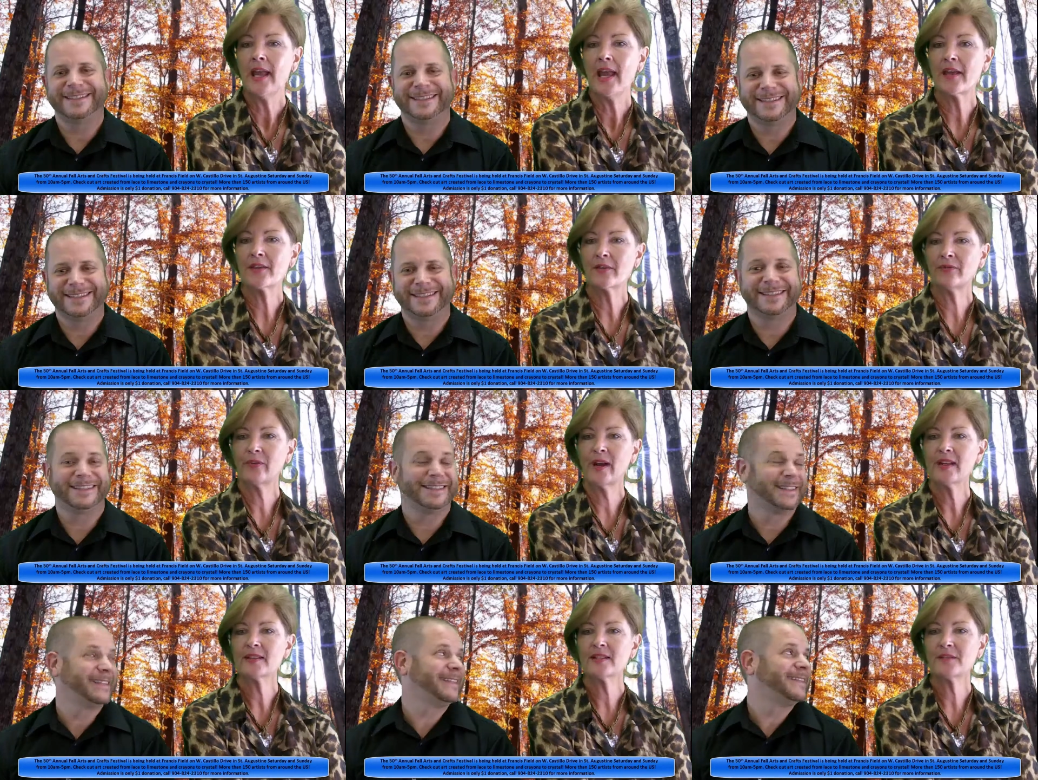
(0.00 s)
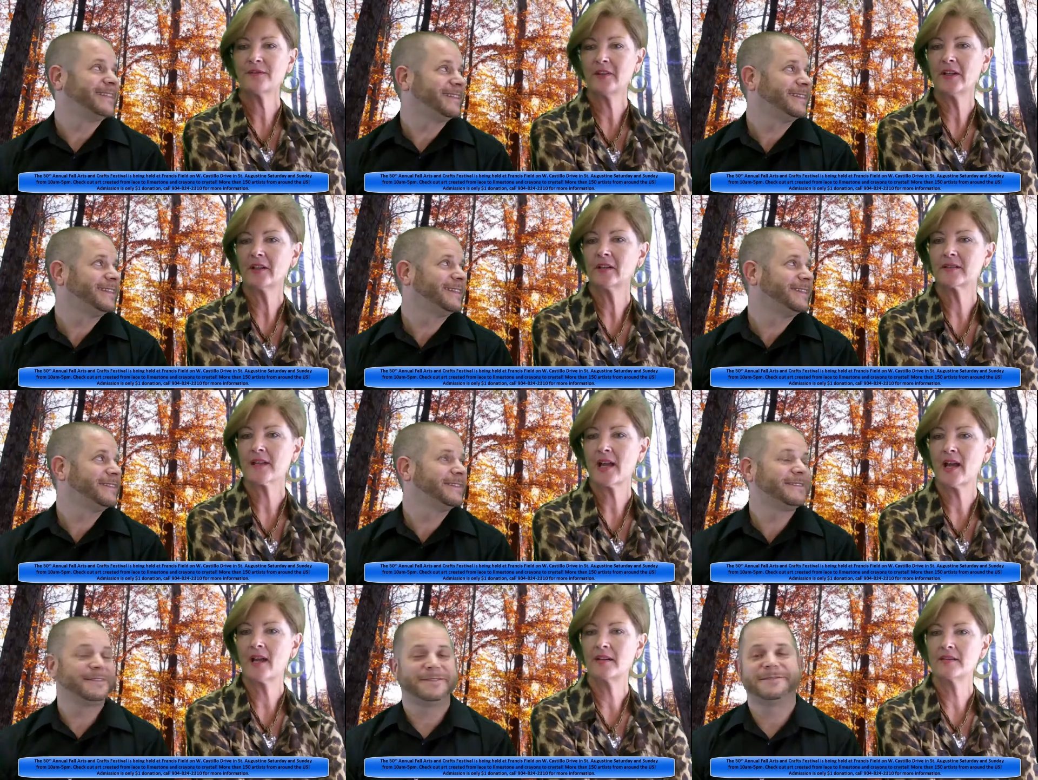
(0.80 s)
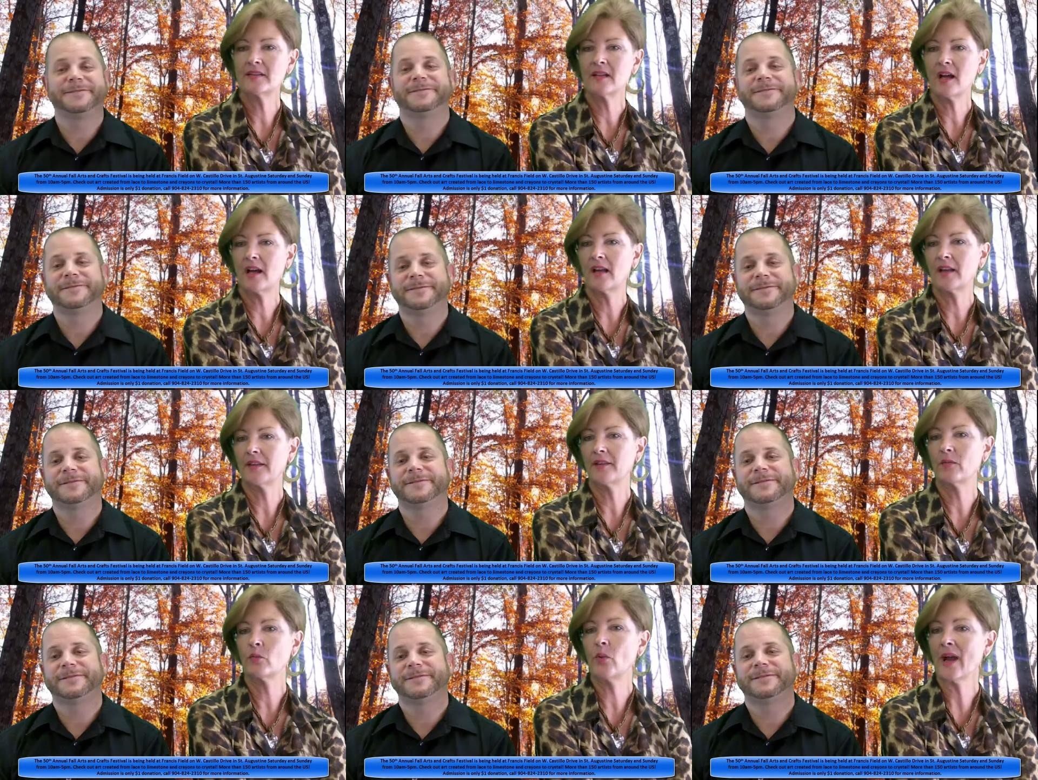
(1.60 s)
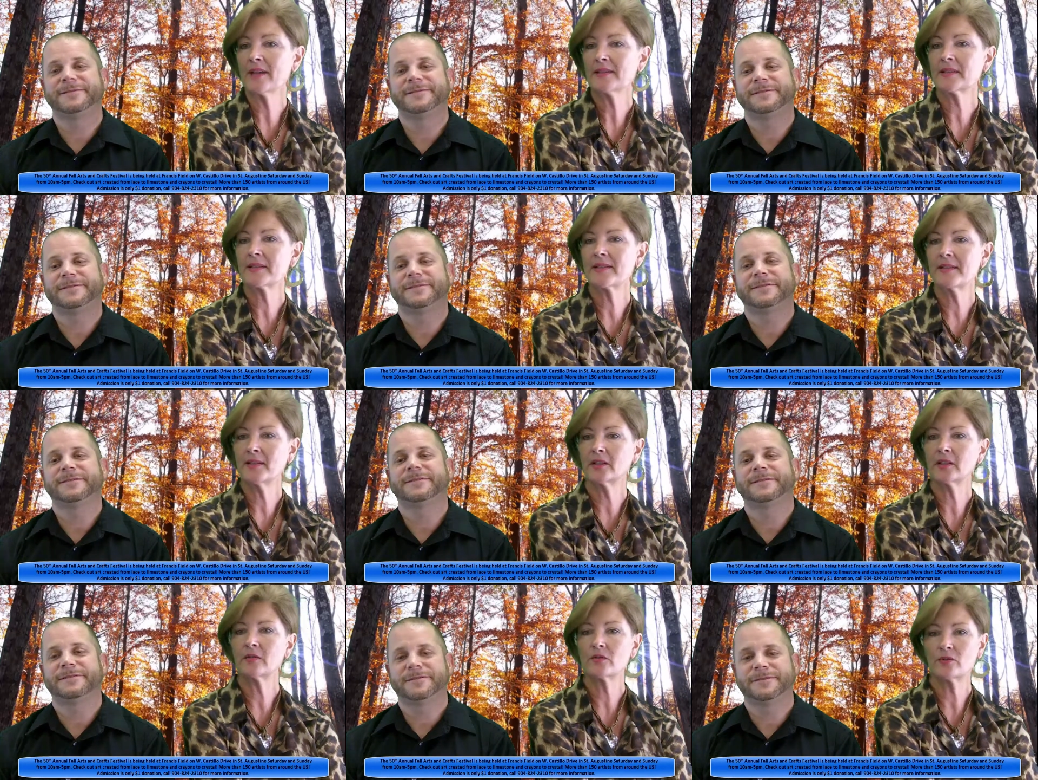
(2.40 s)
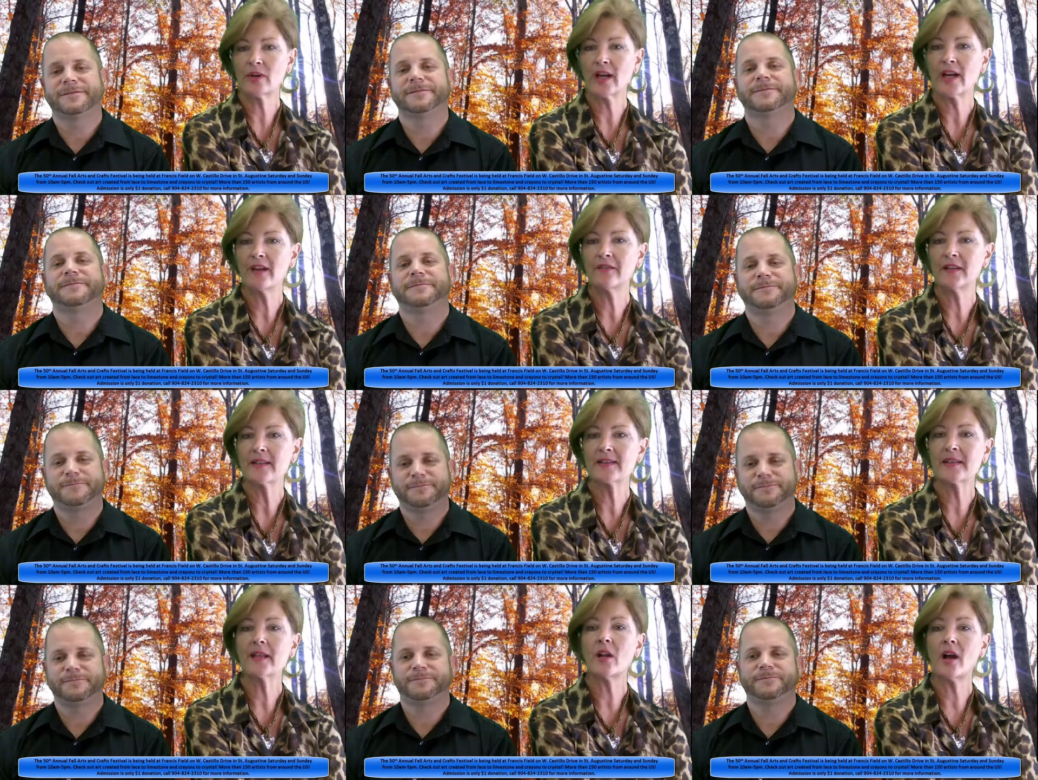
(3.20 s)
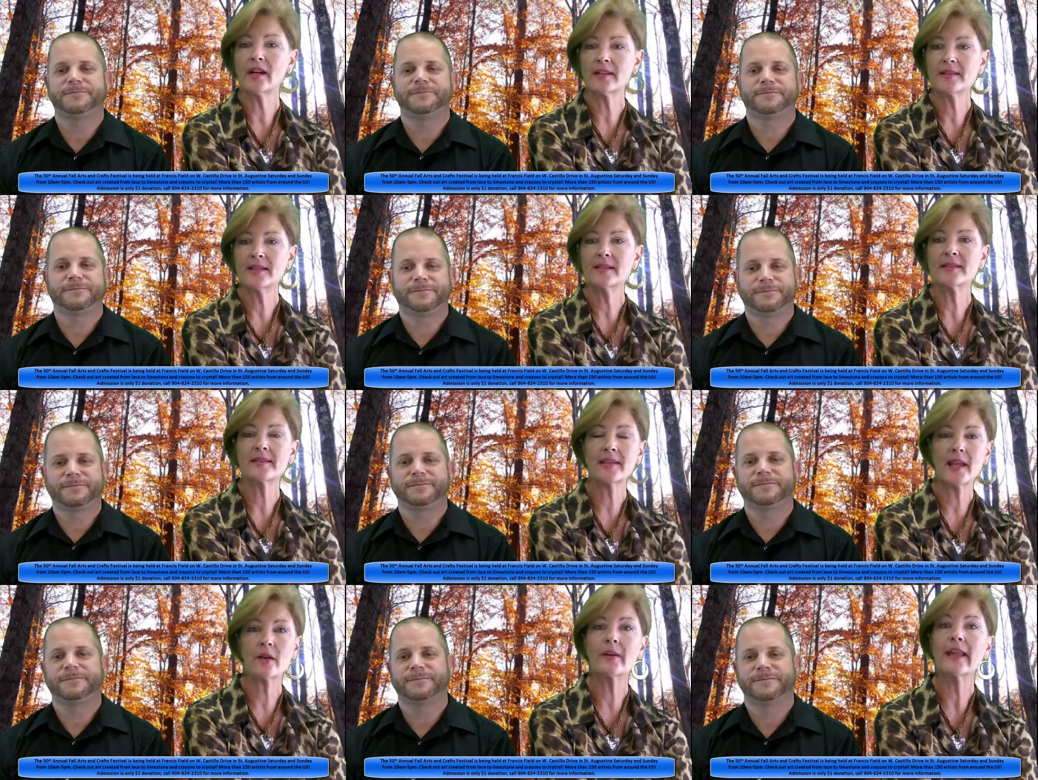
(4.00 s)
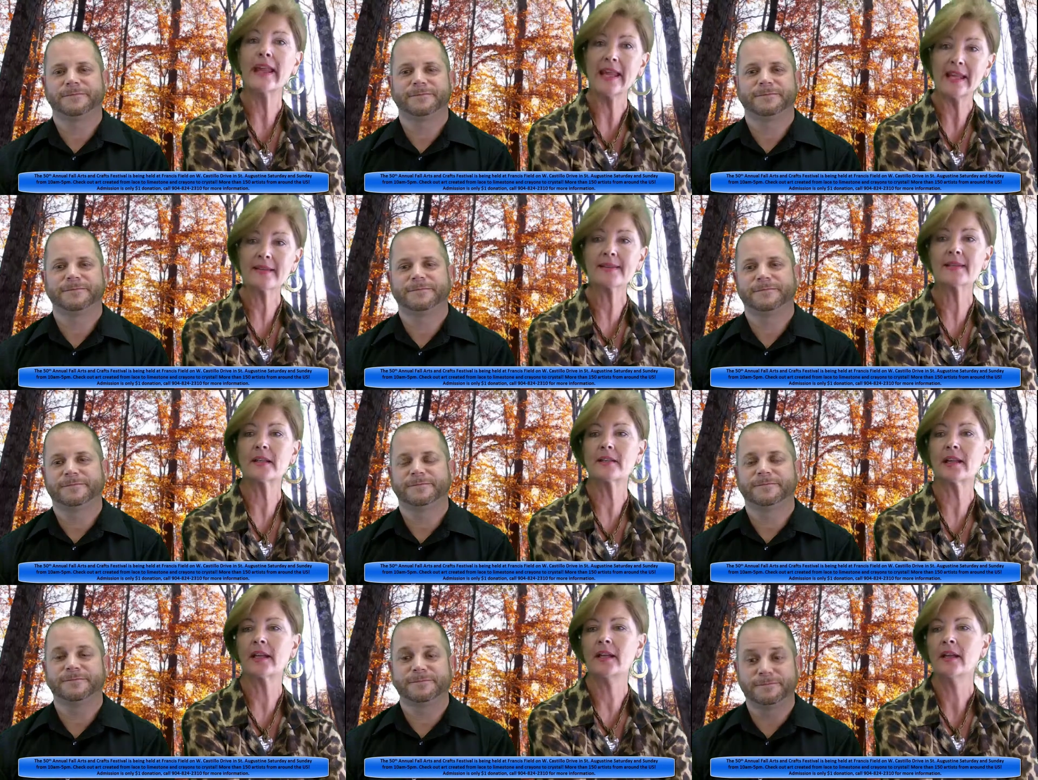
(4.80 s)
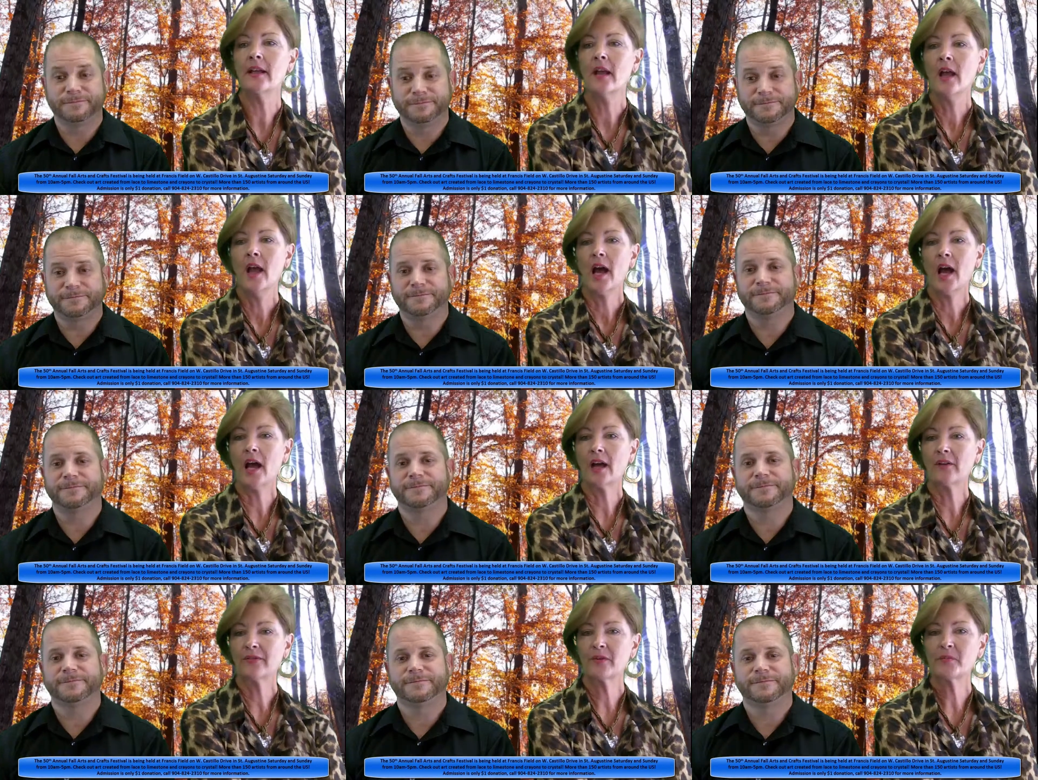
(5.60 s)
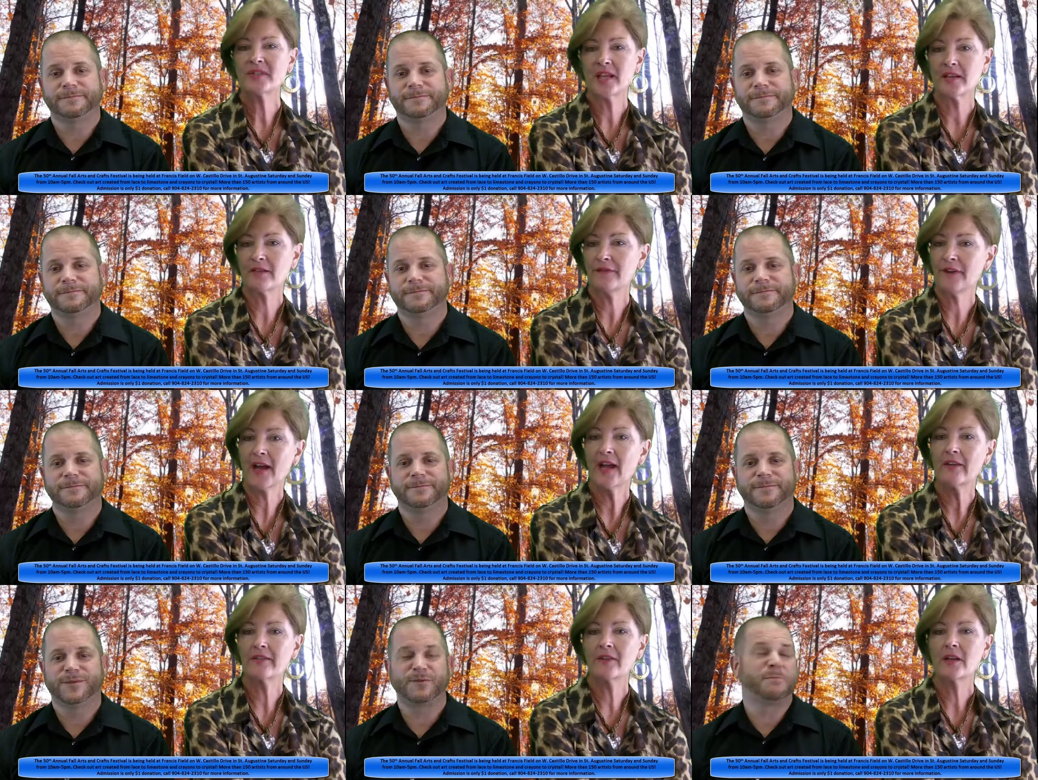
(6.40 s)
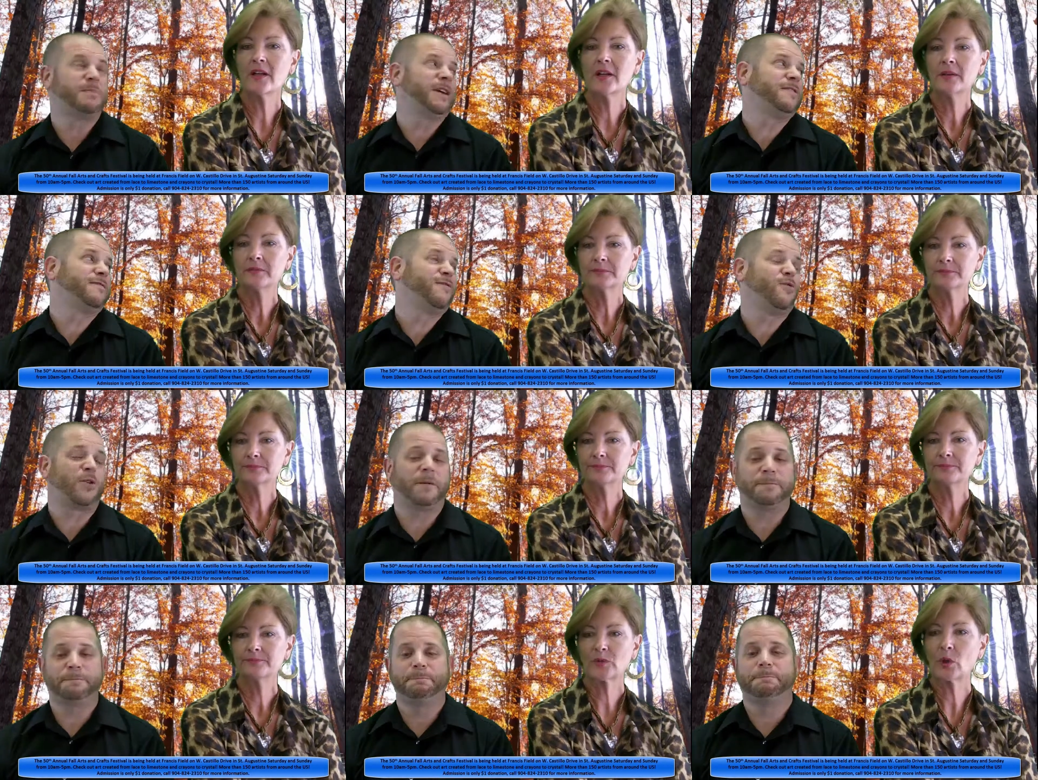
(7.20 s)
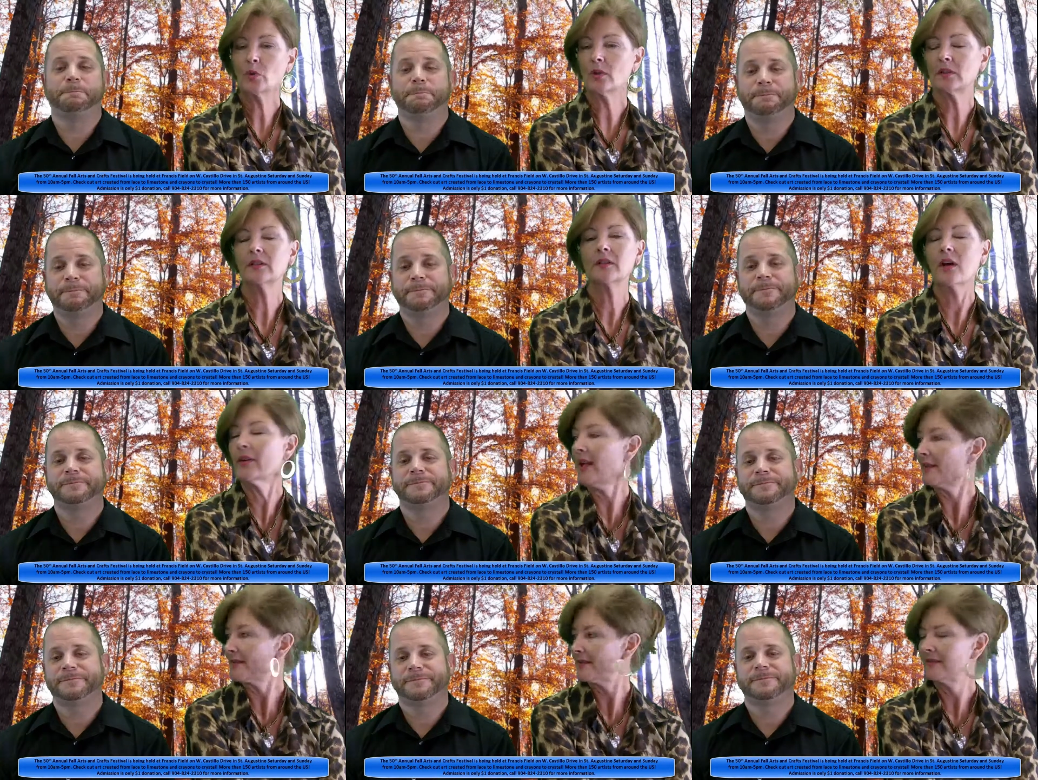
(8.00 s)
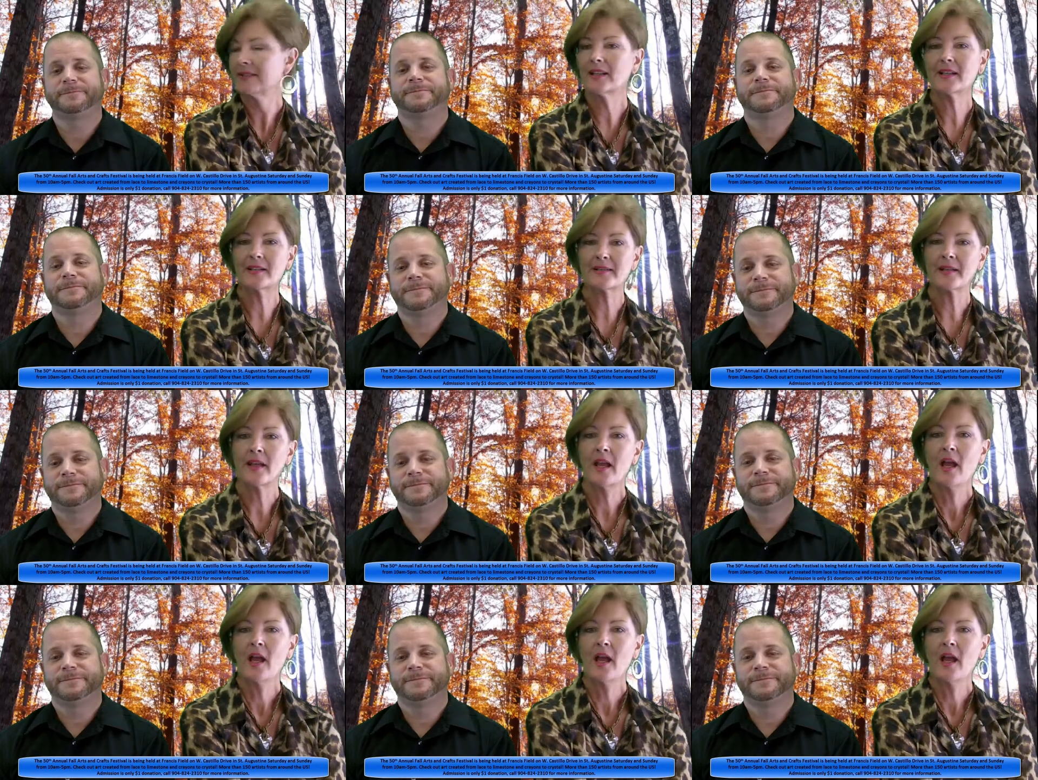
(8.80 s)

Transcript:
Speaker 1: at the Francis Field on uh, West Castillo Drive in St. Augustine Saturday and Sunday mm -hmm. uh, from 10 to 5. It's right by the fort. Cool. Oh, yes, it is.